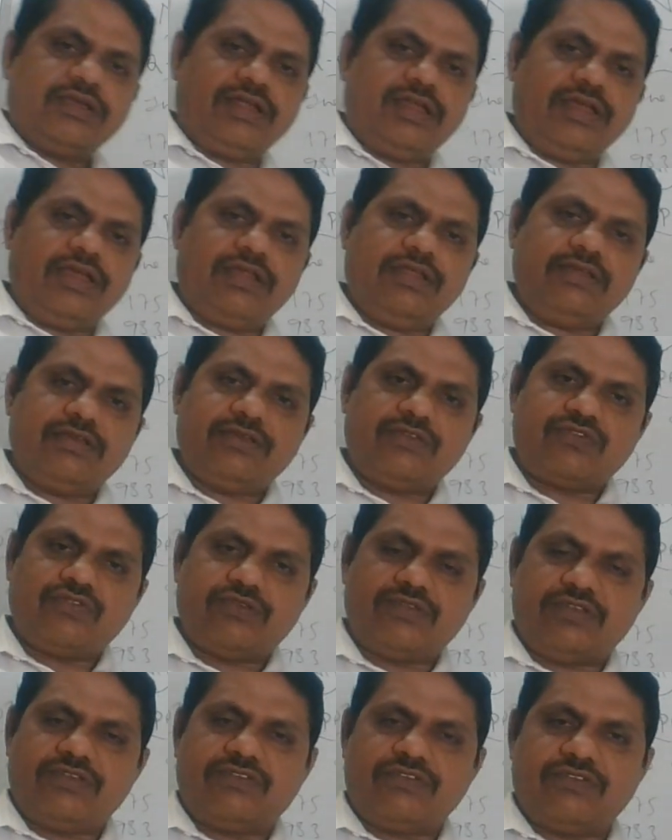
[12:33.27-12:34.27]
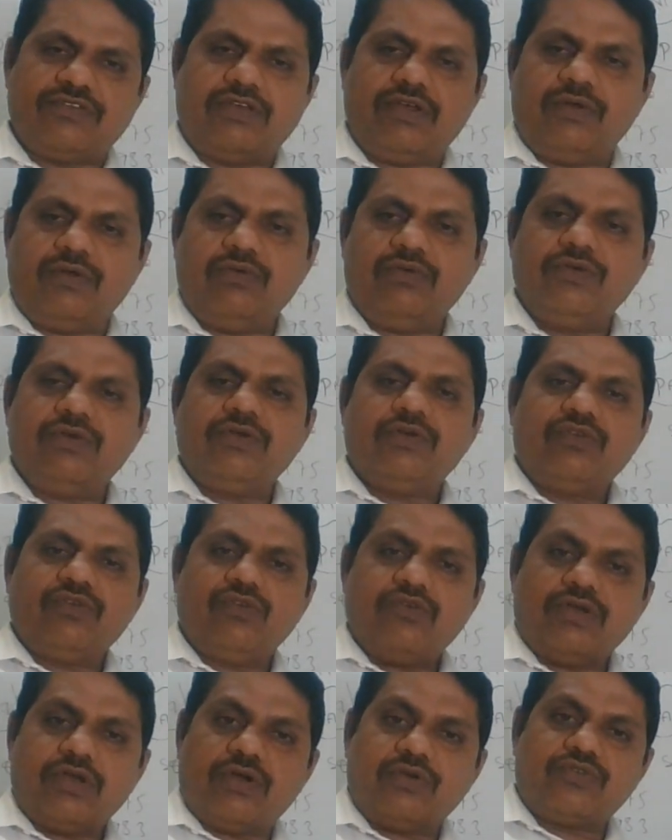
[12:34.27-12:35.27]
Here, so this is how
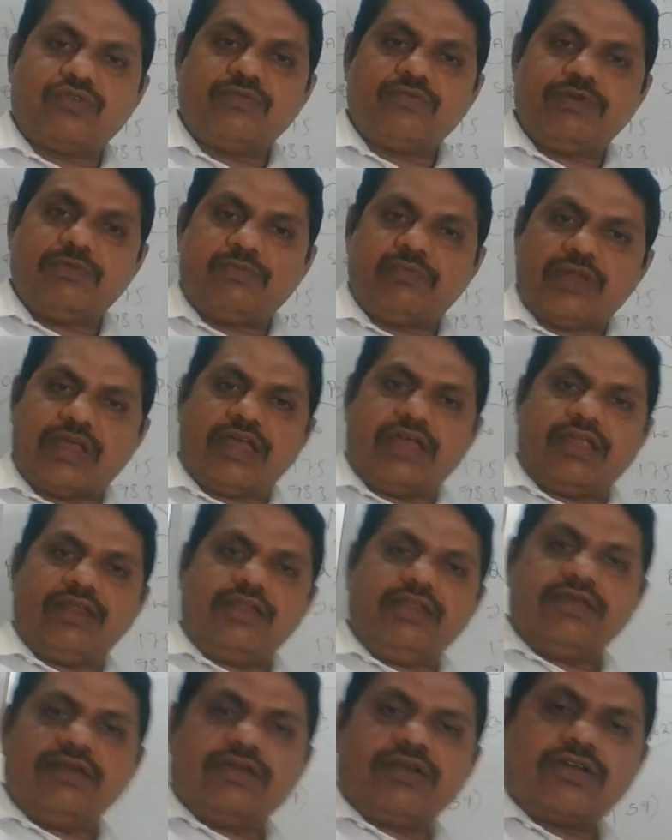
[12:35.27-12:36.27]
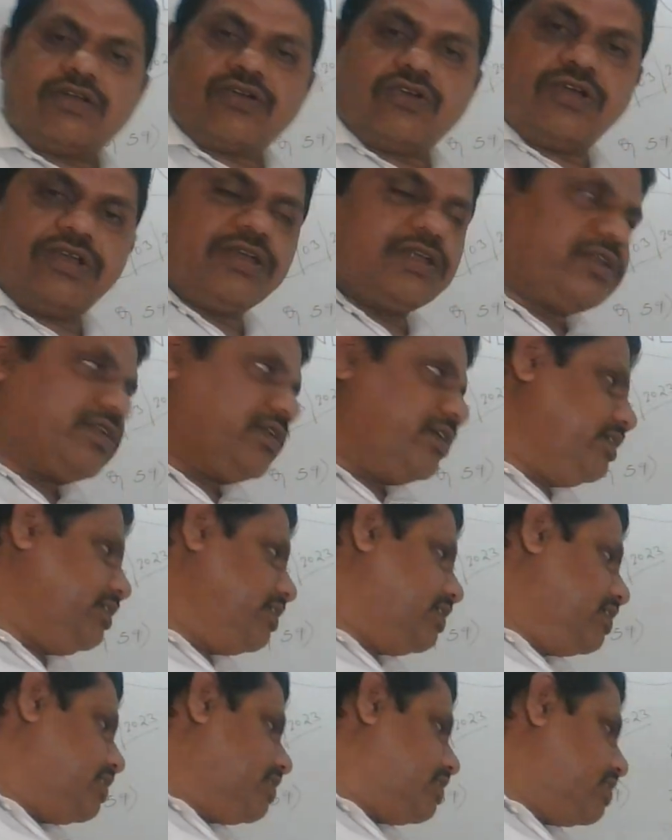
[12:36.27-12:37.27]
you have to be planned
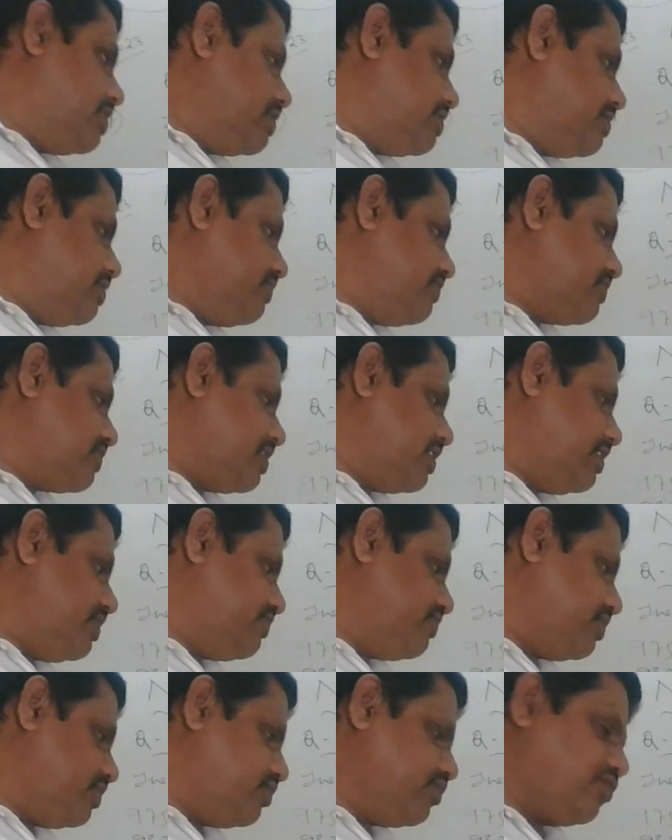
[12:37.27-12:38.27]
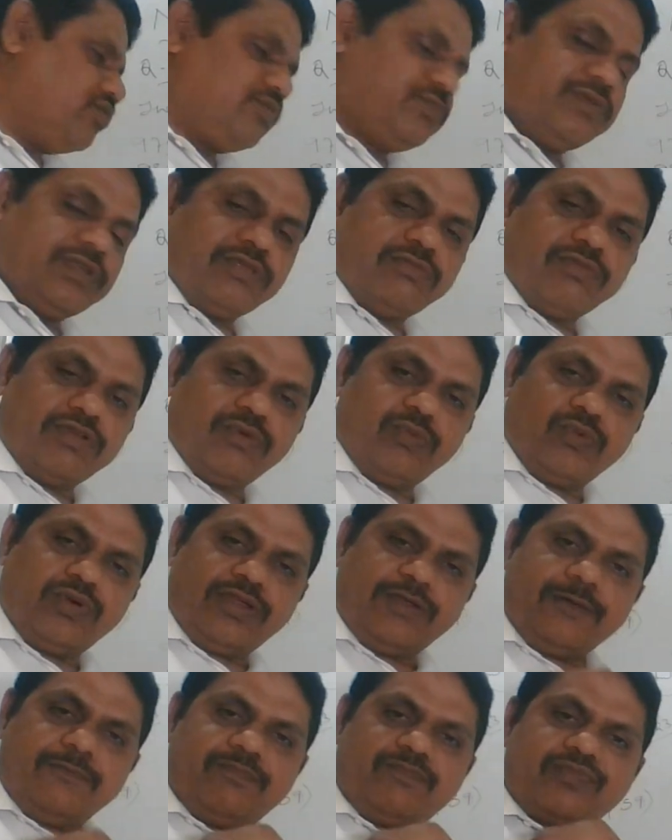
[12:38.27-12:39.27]
accordingly, and this condition you should be
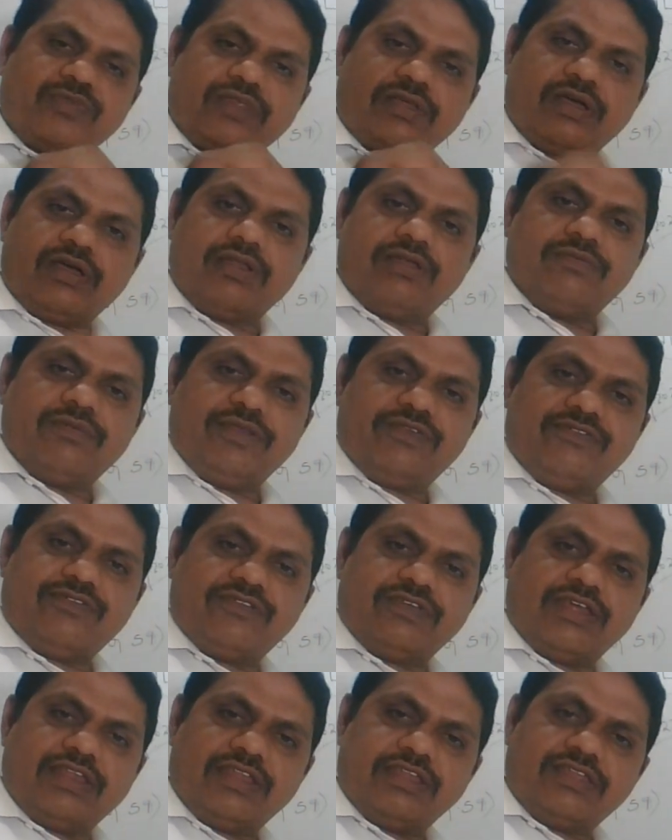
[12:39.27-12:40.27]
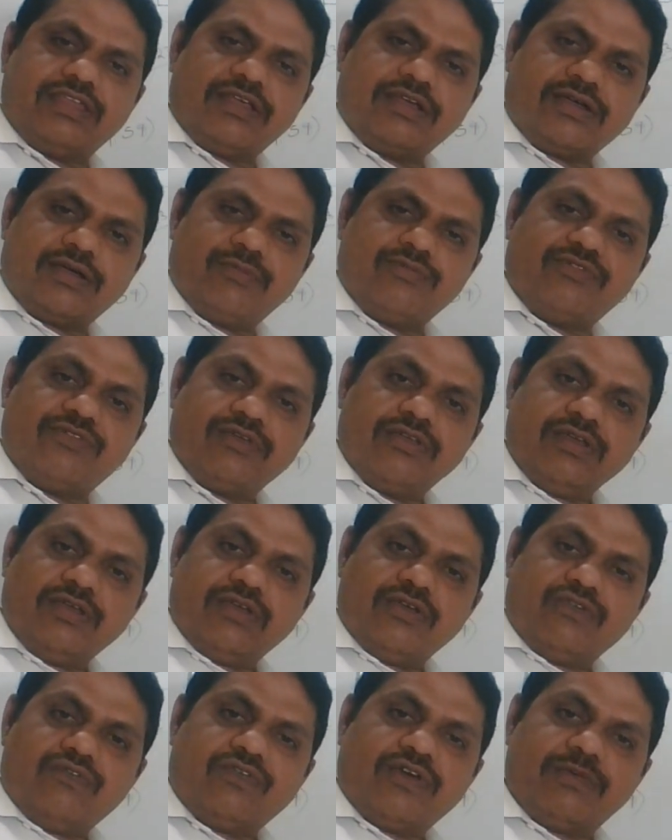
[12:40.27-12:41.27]
remember always. Anything comes
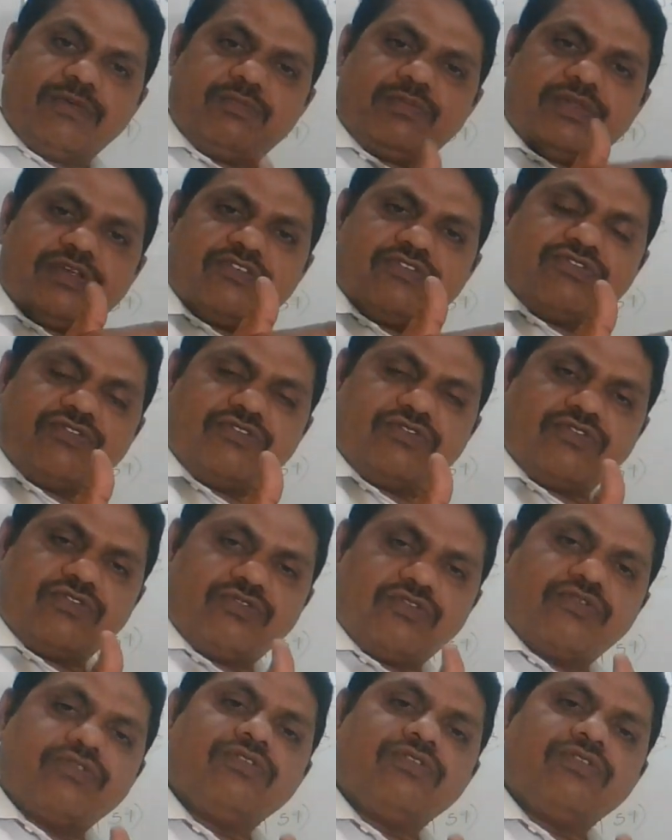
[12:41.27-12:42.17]
5 plus